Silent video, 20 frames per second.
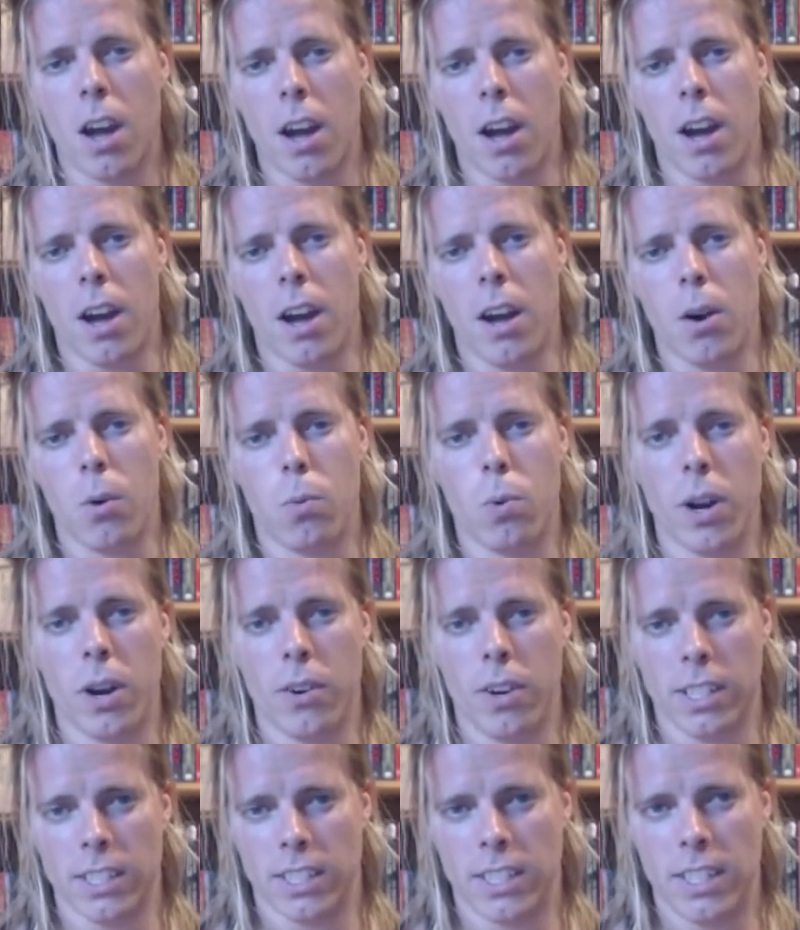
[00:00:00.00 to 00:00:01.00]

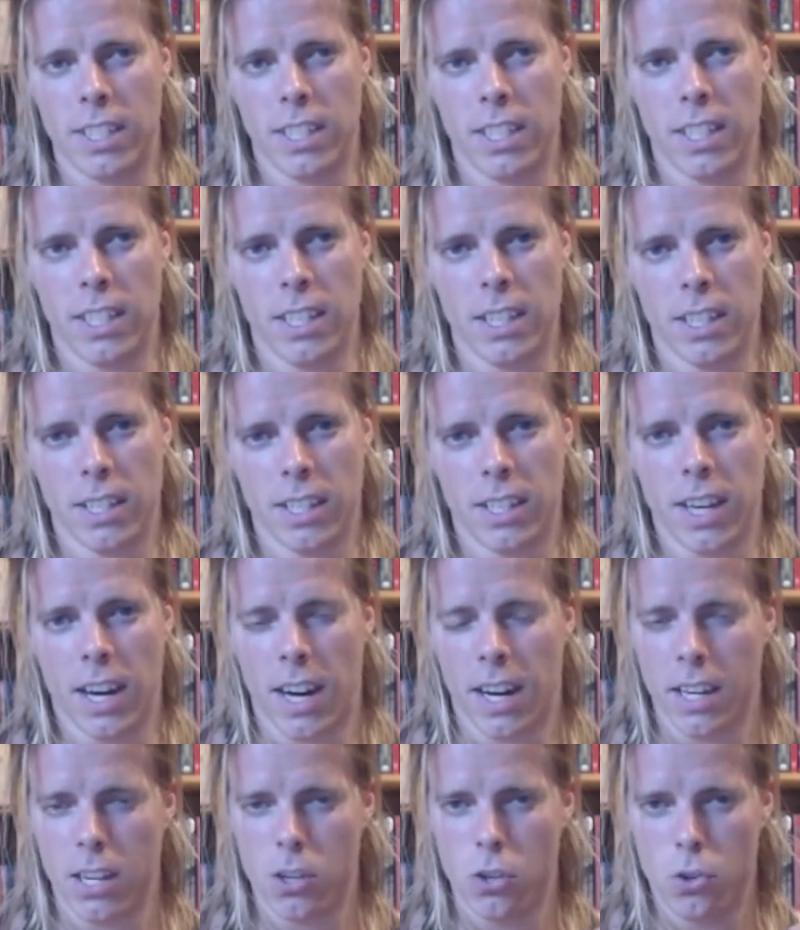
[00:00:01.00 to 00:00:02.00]
Whereas the
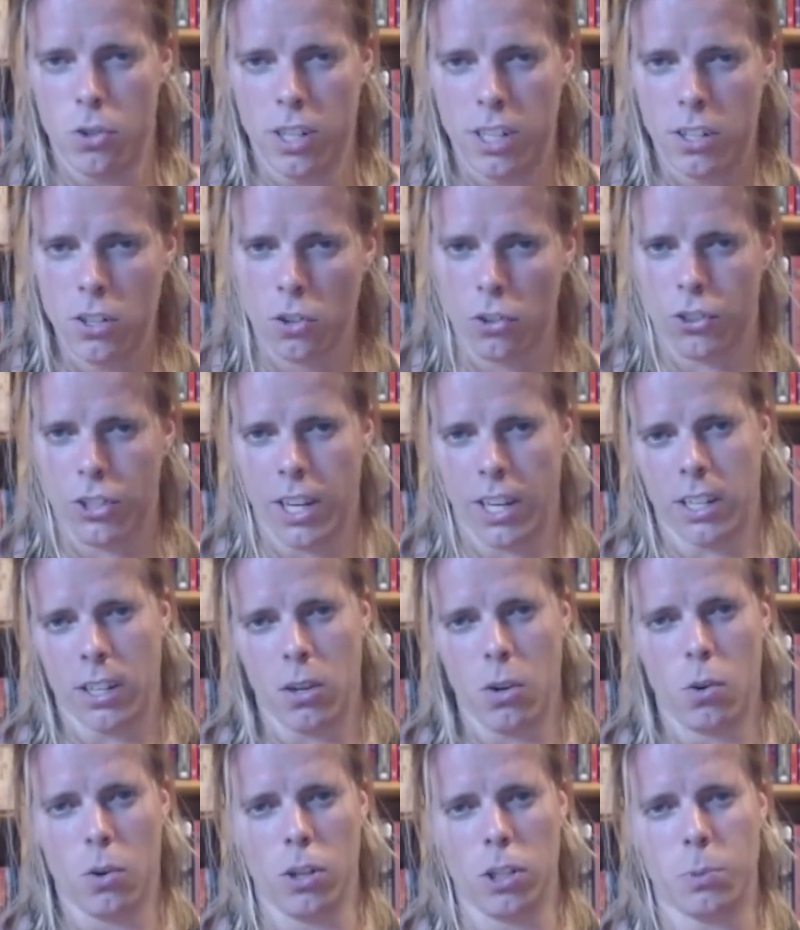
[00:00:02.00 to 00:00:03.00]
guy who did not take
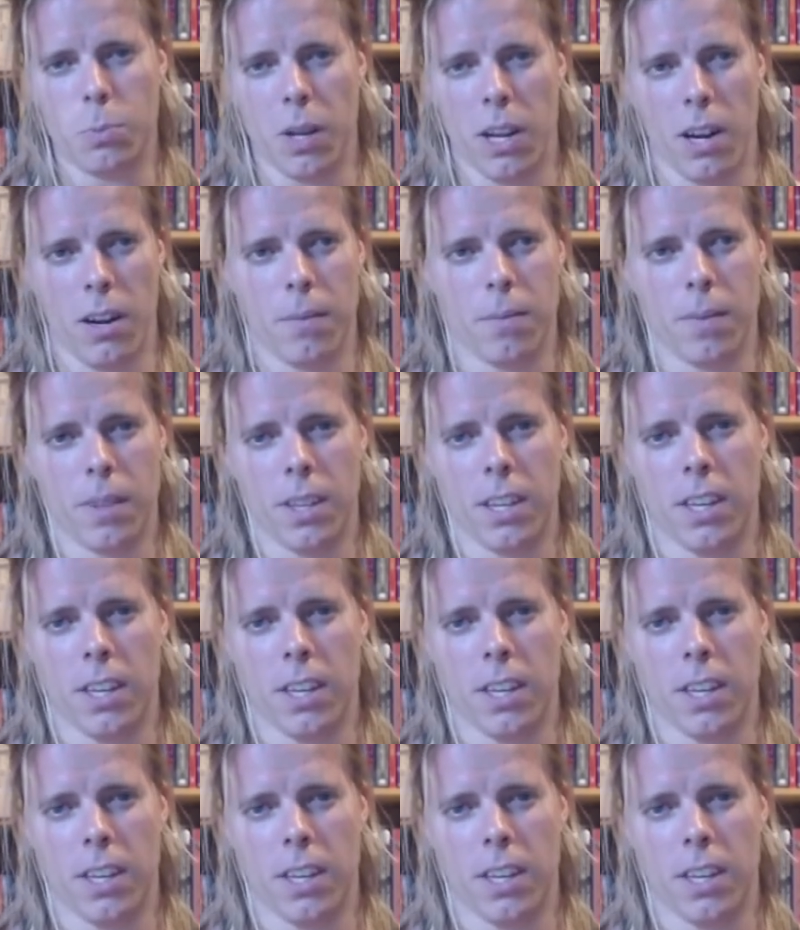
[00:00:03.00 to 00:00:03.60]
the glorious pill,